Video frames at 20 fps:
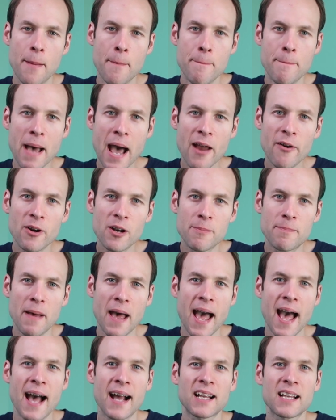battery
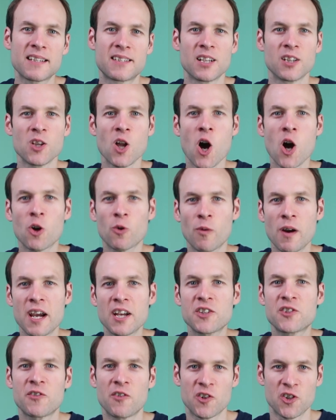pack as the
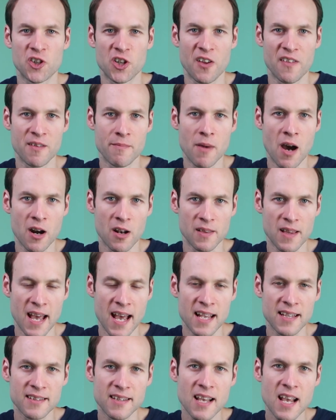long-range version of the Model
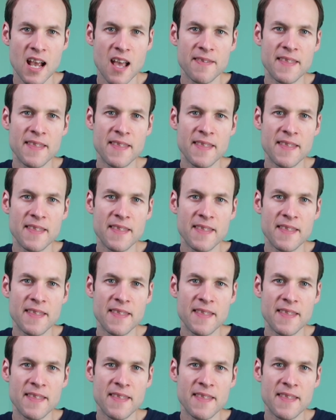S,